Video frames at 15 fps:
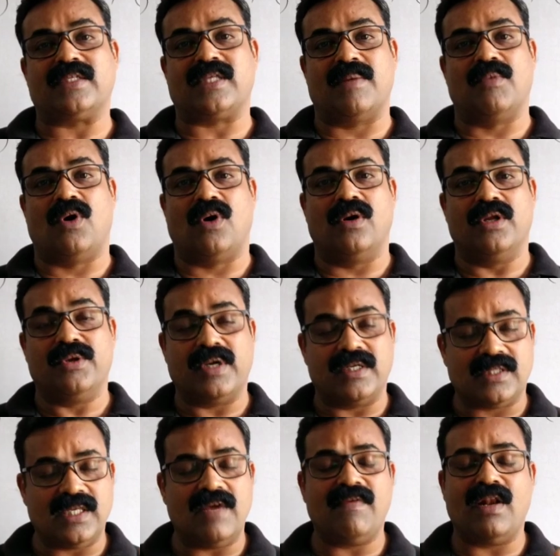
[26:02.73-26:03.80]
exam hall. You
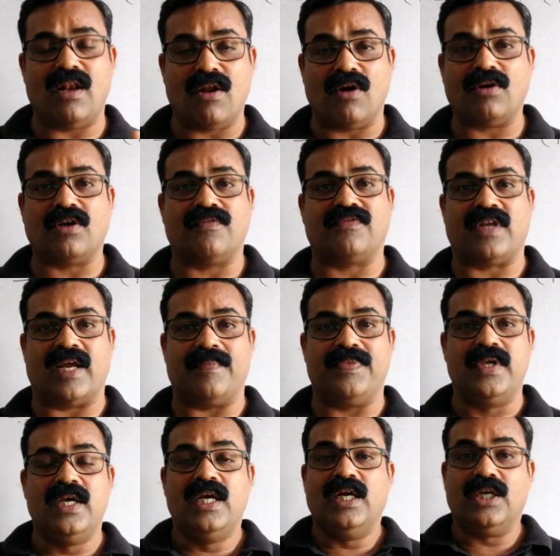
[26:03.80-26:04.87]
can save a lot of
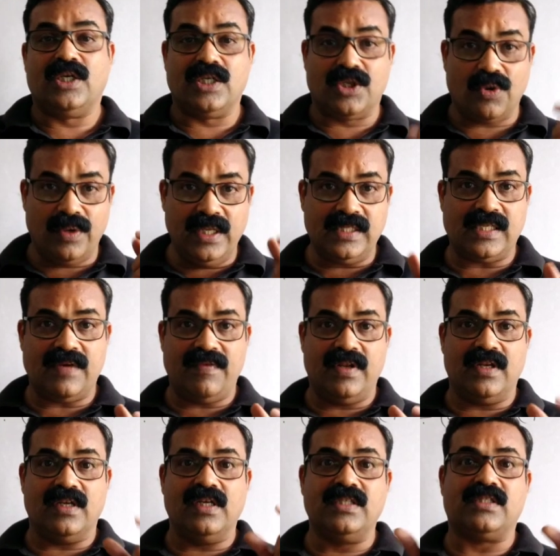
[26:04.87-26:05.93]
time.
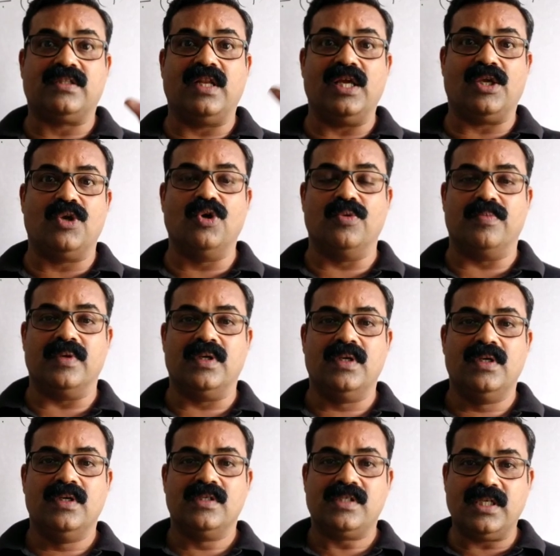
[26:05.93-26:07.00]
27 is 3 cube.
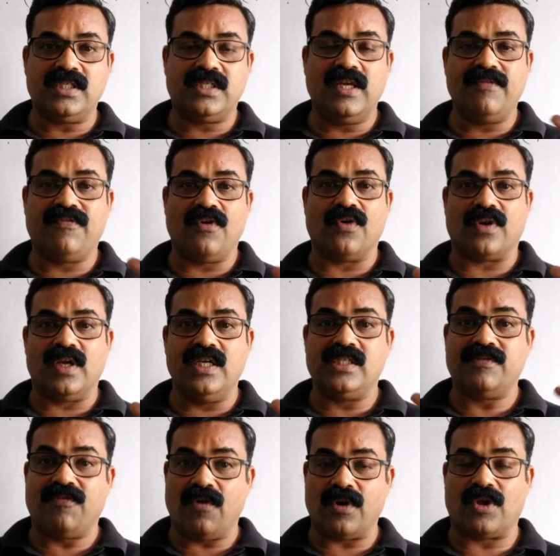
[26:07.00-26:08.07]
64
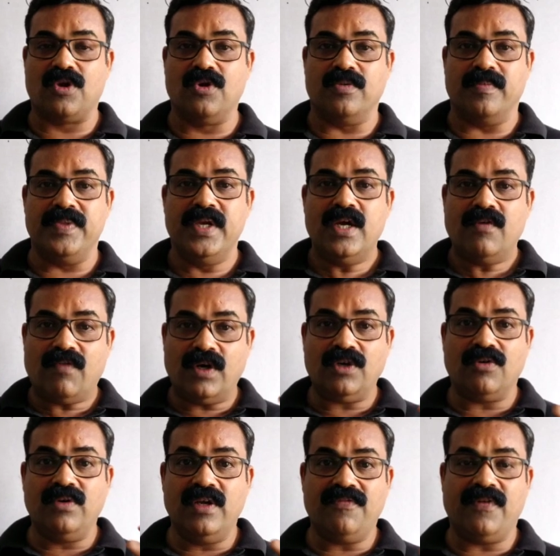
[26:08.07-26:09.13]
is 4 cube.
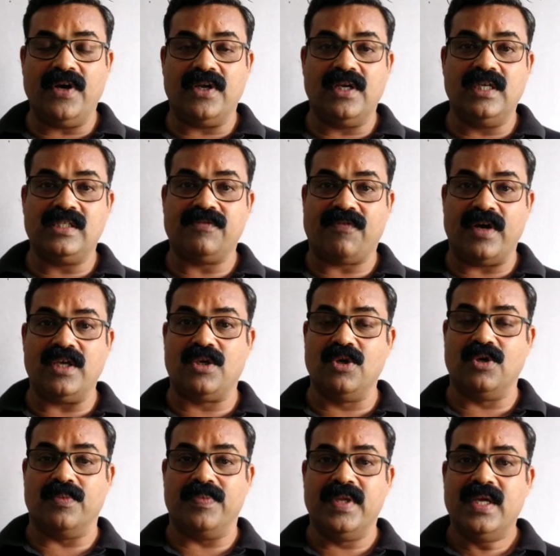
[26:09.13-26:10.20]
125 is 5
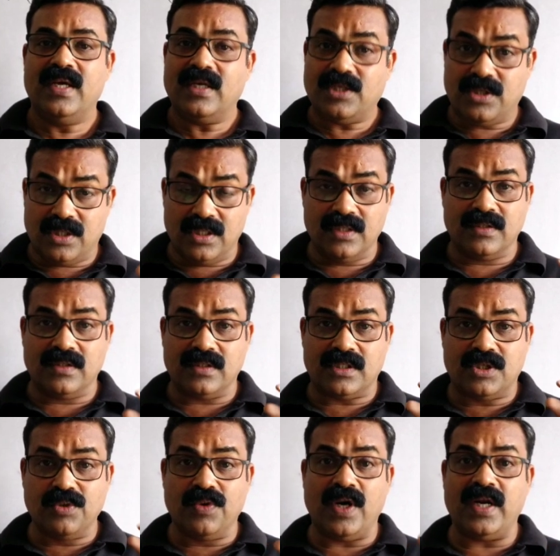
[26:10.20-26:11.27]
cube.
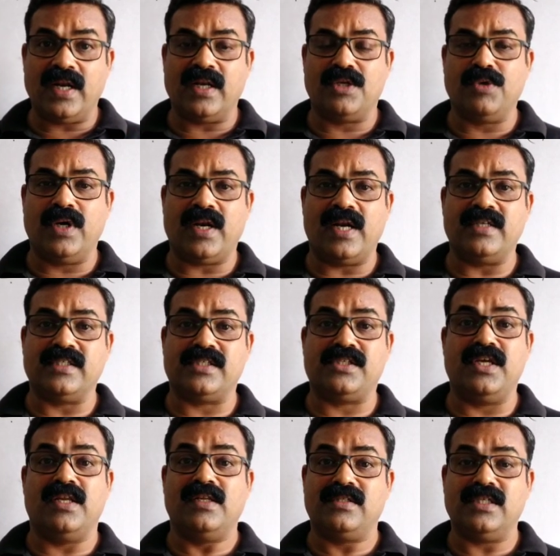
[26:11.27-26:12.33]

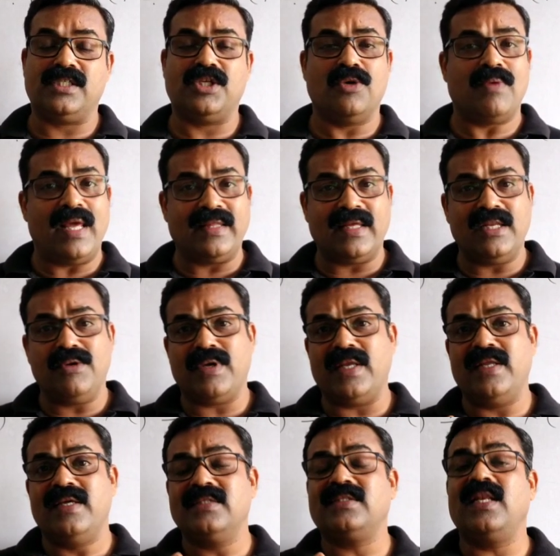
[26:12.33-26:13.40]
216 is 6 cube. Like that, you
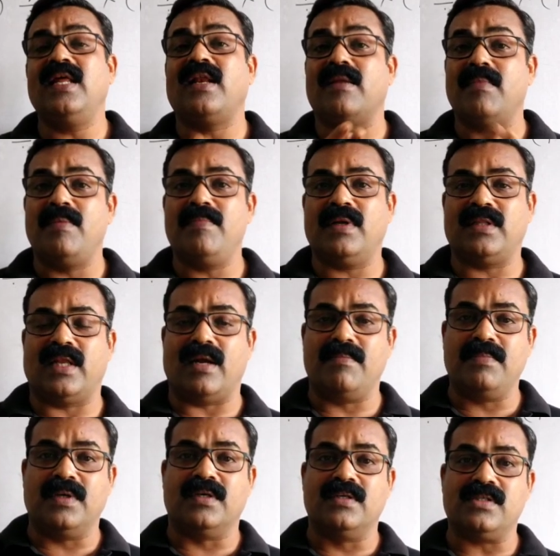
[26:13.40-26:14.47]
can easily remember the
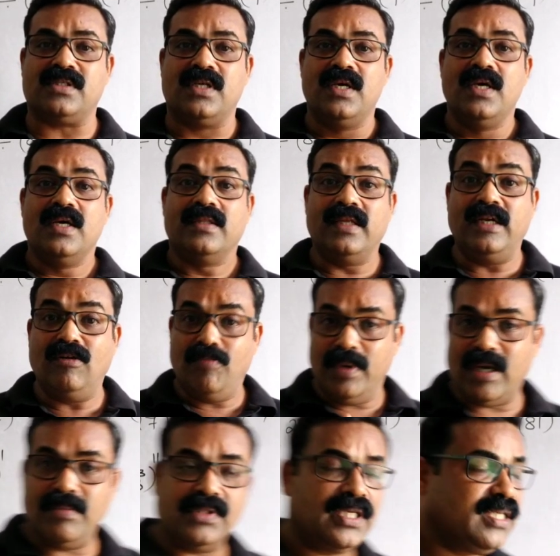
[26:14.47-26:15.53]
numbers. Then it
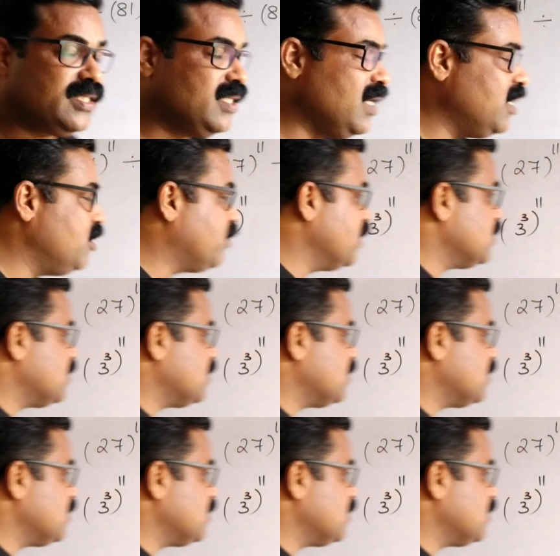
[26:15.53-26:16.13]
becomes easy and you